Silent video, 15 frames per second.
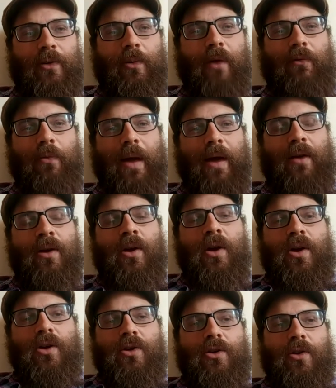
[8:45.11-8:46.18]
We have about
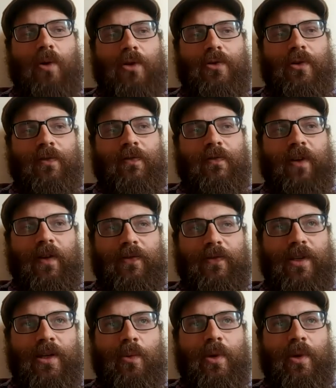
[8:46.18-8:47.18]
250.